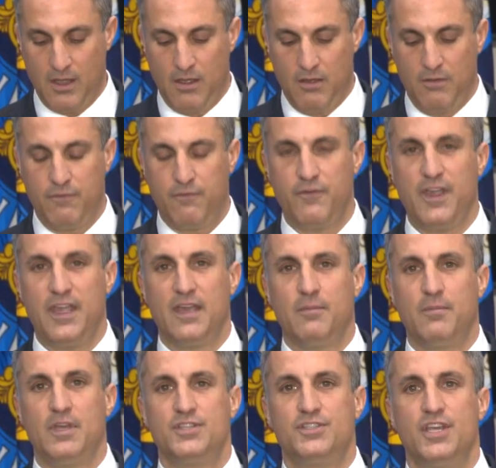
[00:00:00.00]

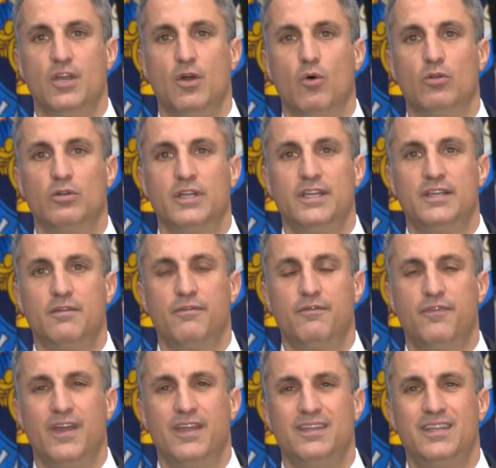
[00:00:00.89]
Pham is the only
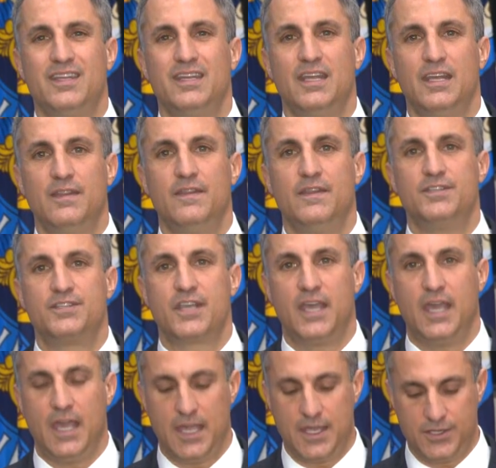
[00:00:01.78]
defendant in this
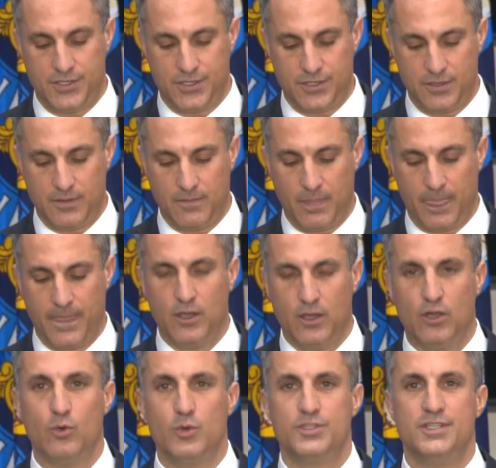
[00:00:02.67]
case
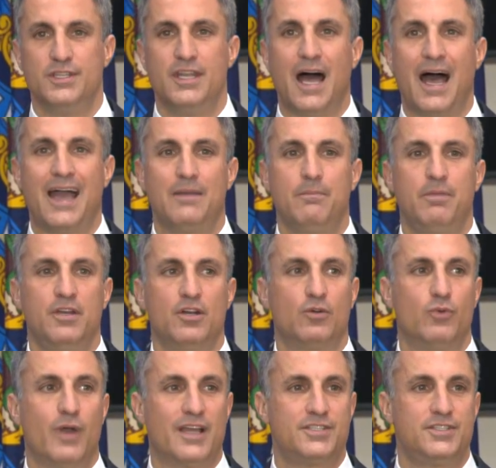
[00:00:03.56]
who has not been
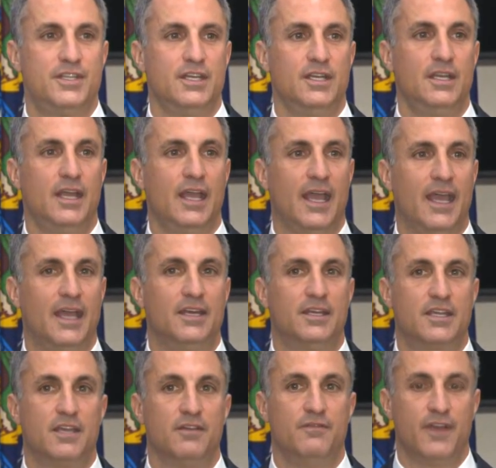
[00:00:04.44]
arrested
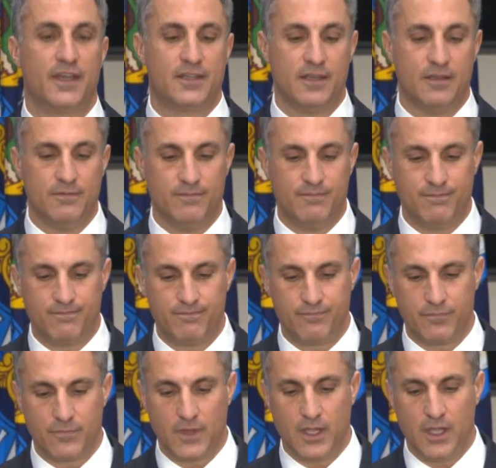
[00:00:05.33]
and convicted.
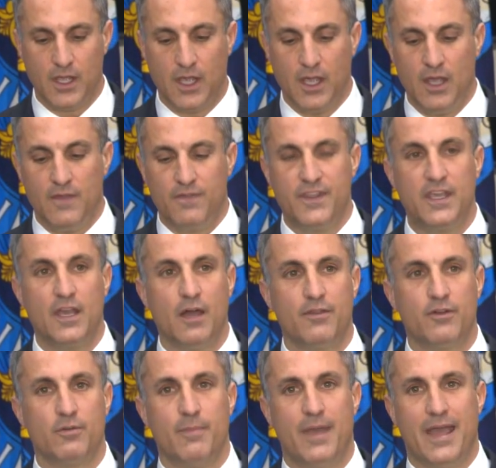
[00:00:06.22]
The
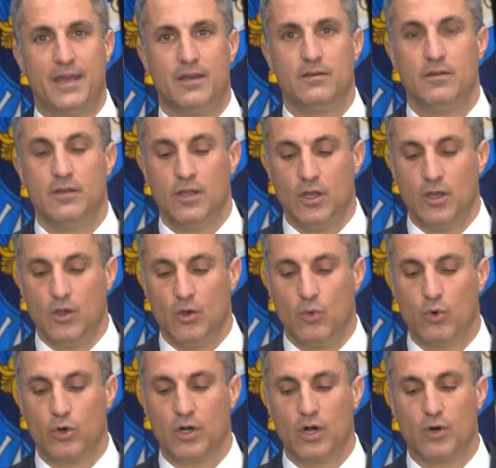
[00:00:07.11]
other men
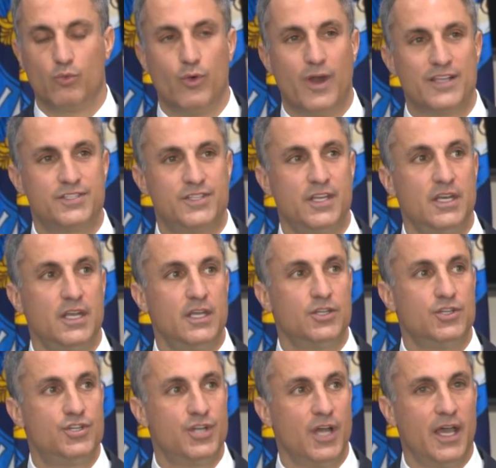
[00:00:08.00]
were arrested
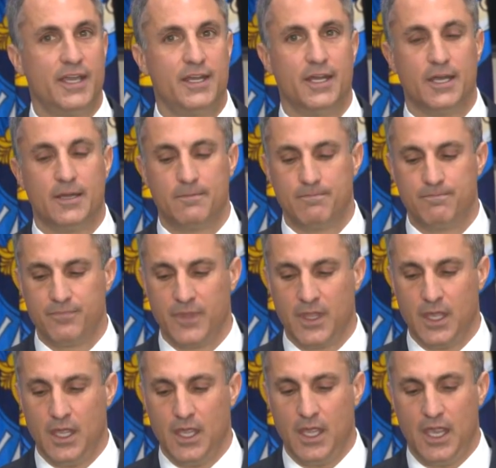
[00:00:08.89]
in China
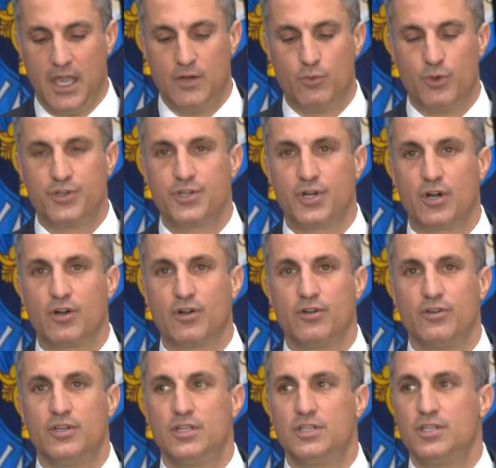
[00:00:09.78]
and
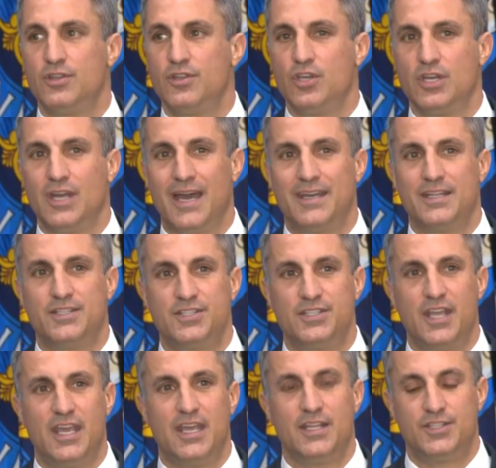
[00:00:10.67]
returned to the United
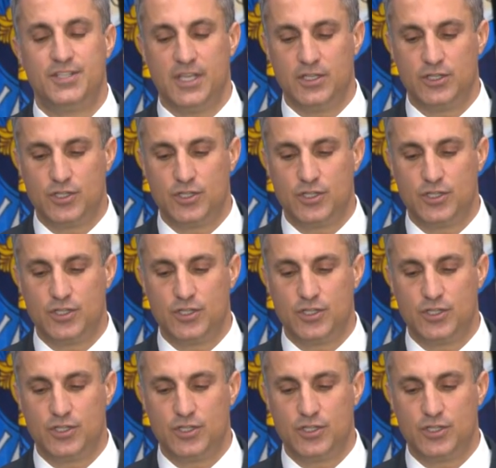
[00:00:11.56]
States in